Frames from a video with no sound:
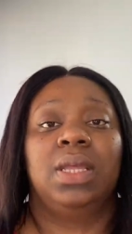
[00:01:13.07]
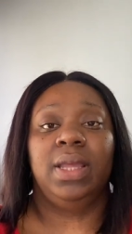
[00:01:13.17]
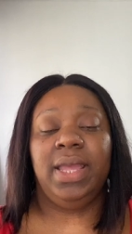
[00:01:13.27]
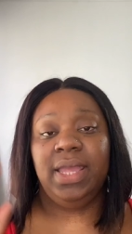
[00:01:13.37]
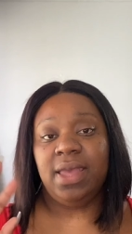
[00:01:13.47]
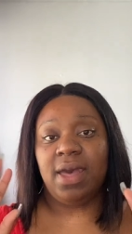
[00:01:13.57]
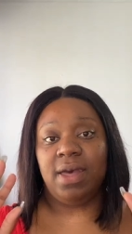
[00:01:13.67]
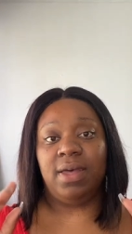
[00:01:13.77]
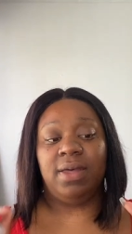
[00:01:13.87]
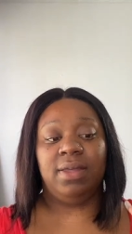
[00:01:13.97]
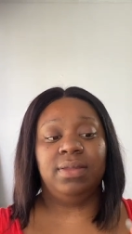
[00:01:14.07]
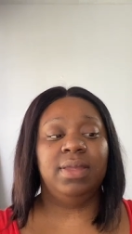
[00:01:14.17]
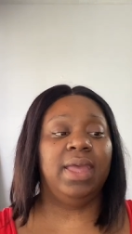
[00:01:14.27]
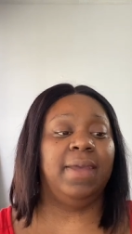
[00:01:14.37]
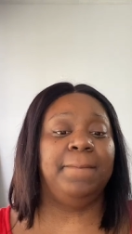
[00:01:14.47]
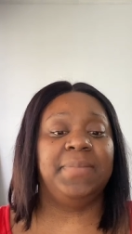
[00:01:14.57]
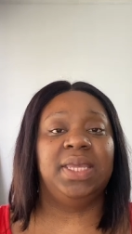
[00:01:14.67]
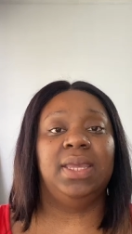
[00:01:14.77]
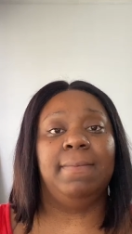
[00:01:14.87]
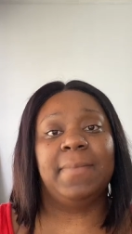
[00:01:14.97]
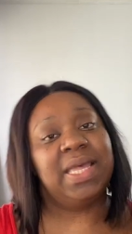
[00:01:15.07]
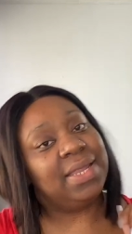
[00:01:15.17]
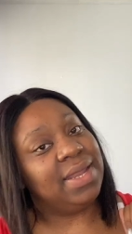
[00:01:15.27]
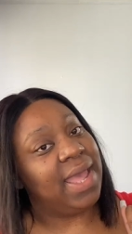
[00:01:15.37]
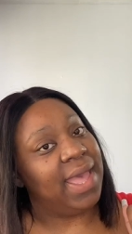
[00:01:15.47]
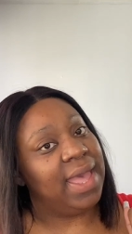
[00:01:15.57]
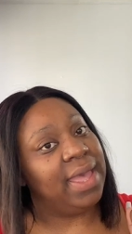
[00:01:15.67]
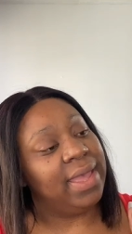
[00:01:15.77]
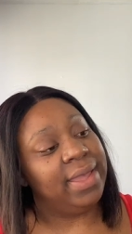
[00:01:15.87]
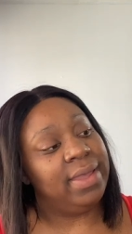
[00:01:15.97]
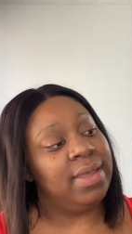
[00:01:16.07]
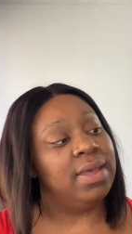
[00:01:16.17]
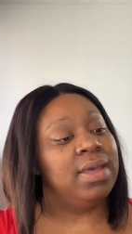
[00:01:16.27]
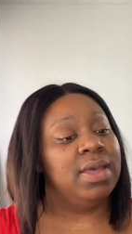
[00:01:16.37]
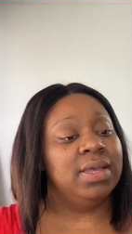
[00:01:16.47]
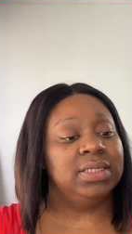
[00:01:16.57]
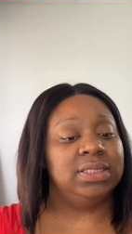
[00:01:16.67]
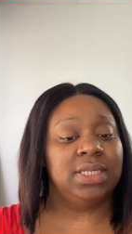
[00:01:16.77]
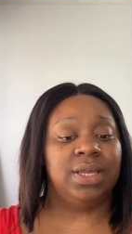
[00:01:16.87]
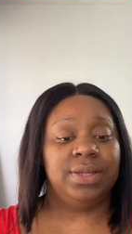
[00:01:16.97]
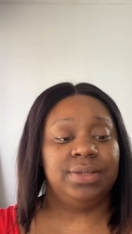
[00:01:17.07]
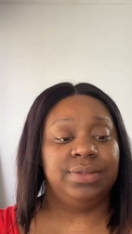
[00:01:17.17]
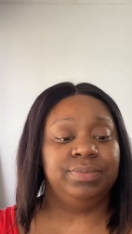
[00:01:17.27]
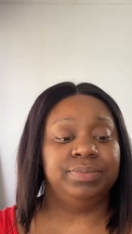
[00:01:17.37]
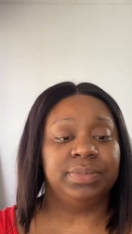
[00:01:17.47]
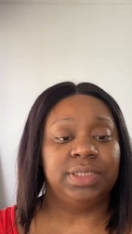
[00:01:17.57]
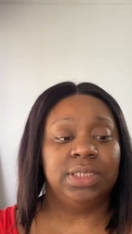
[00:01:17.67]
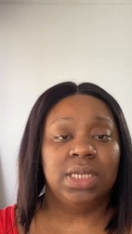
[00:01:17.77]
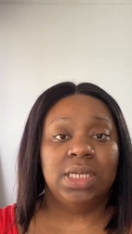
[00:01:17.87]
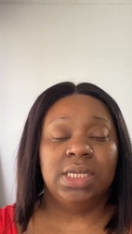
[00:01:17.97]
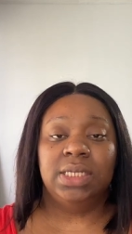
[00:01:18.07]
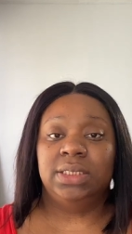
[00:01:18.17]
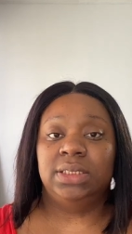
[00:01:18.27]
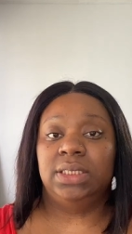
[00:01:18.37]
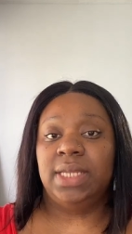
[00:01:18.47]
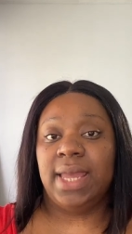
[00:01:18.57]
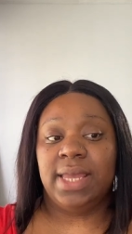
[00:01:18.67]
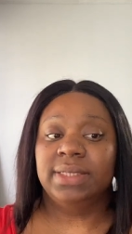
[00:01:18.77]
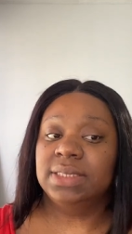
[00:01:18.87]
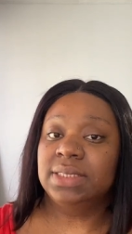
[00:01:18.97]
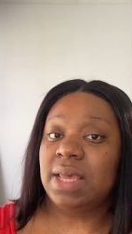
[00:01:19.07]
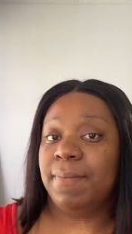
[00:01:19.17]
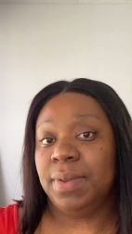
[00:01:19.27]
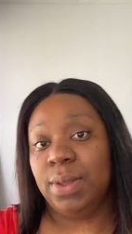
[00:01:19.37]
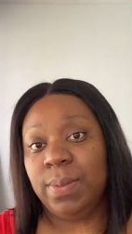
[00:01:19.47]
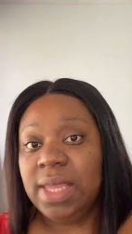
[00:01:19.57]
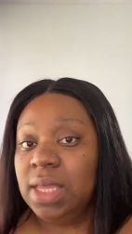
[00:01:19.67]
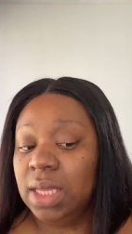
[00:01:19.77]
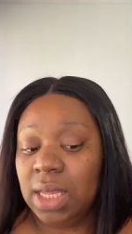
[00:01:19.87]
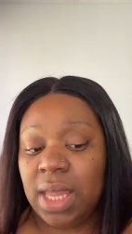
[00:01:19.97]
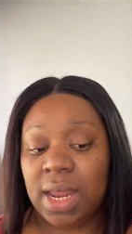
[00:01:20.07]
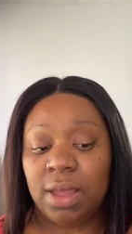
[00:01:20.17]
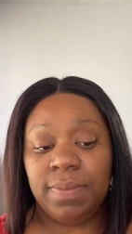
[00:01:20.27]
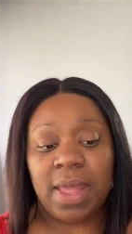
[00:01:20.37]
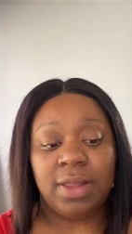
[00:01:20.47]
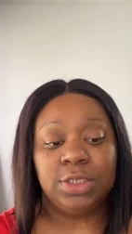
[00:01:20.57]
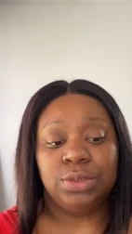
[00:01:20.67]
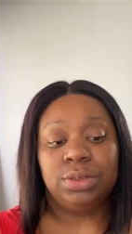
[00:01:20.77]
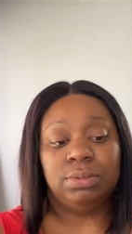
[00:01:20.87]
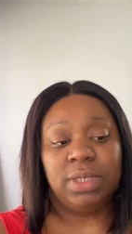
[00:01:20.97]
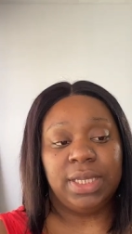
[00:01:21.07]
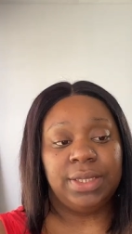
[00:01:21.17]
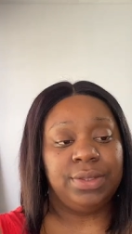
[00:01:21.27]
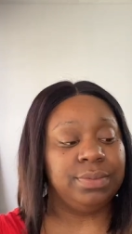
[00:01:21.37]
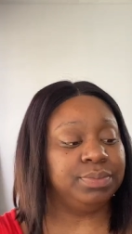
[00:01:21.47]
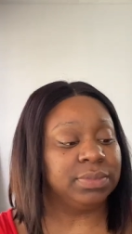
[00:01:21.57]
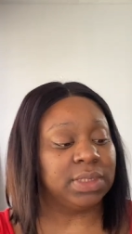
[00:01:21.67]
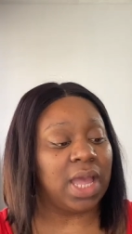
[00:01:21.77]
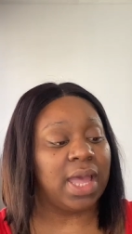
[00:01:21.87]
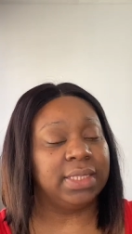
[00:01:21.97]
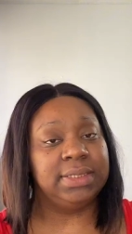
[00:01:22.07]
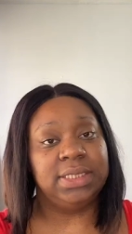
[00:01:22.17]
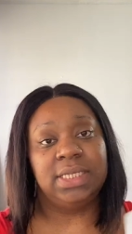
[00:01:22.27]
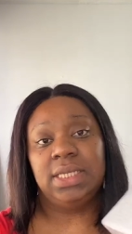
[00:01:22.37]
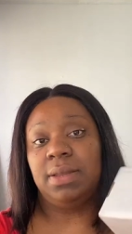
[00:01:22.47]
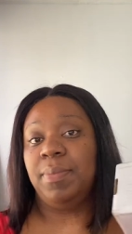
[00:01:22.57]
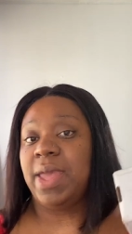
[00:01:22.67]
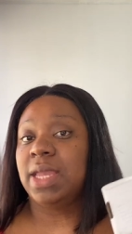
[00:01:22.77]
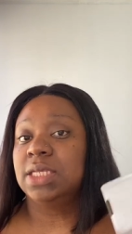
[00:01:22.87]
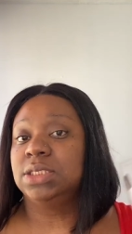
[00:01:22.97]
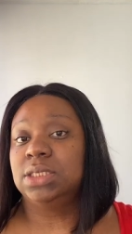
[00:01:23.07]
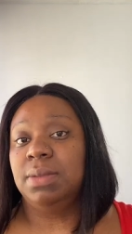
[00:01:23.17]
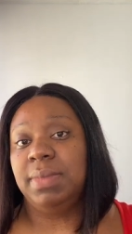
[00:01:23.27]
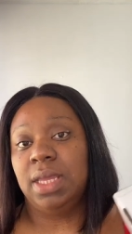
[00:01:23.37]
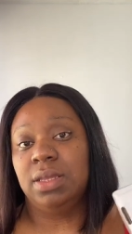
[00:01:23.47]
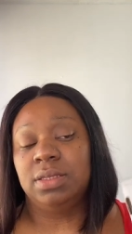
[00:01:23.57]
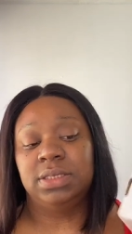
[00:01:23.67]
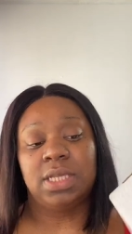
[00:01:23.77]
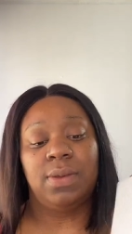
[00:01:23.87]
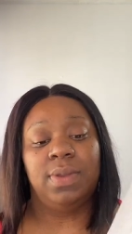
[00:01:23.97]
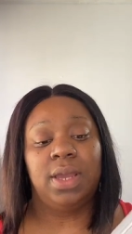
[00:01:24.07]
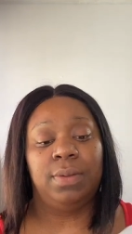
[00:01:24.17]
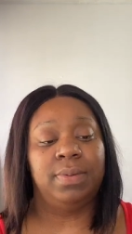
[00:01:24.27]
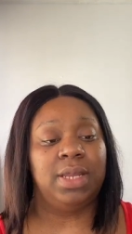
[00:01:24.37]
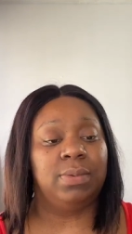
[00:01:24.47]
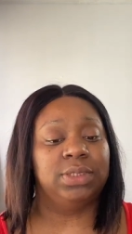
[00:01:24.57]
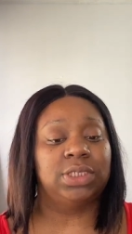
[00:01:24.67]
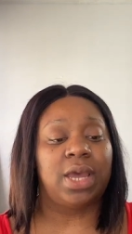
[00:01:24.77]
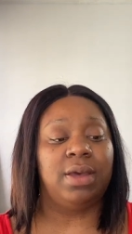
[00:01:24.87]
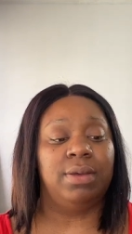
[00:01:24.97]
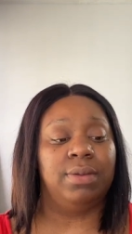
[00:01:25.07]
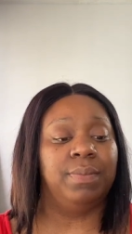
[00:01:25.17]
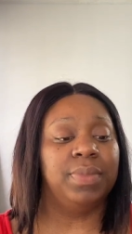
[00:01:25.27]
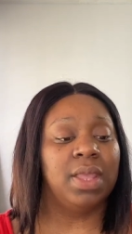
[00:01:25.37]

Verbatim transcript: Hey y'all, happy Monday. So today is the top of the week, and I hope y'all are doing well. I did get a package in the mail, so I want to open it with y'all.